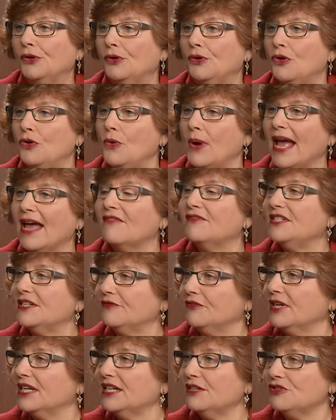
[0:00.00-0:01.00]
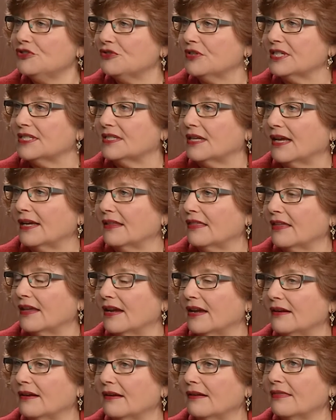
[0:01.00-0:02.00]
who have different interests, I
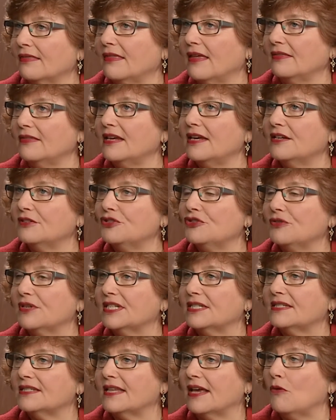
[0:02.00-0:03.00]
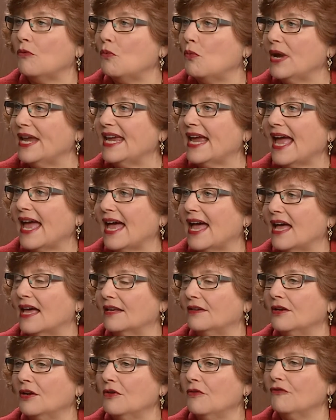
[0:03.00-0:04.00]
think, than the interests that we
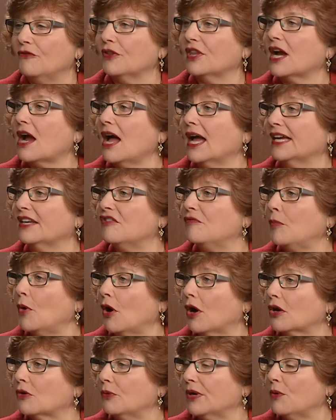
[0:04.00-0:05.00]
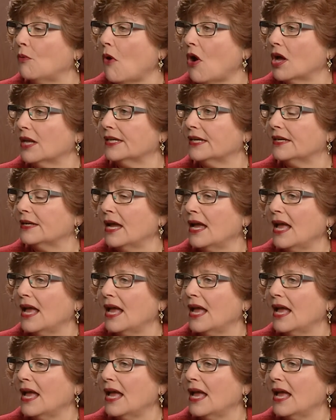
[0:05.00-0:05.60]
had for the kind of park we wanted.